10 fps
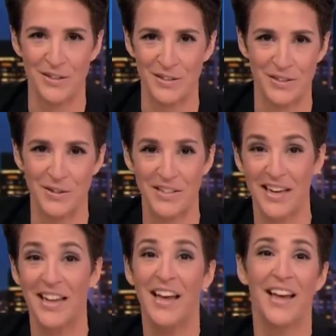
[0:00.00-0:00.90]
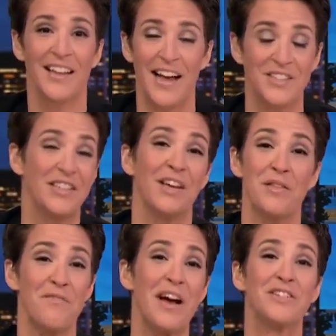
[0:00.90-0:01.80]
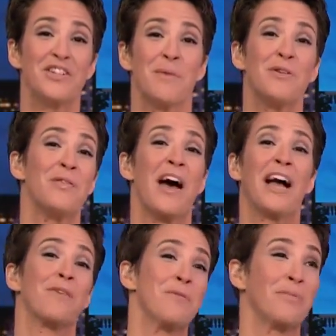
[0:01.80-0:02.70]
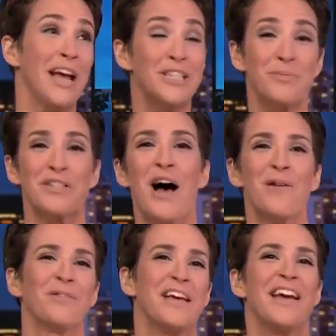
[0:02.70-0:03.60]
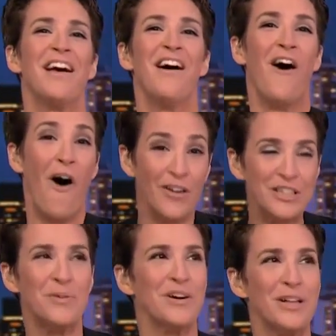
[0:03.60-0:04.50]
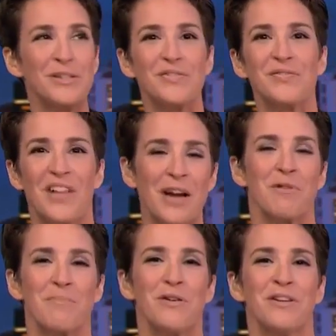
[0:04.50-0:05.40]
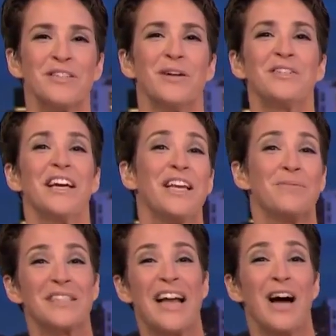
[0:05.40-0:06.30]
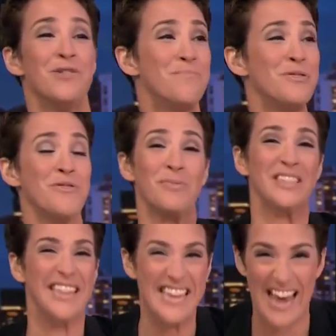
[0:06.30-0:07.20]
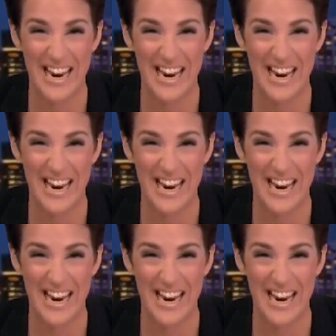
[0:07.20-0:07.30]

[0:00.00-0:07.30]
close associate. I should tell you, the vice chairman who that guy replaced was not only also a close Vladimir Putin associate, he was a guy who Putin was in the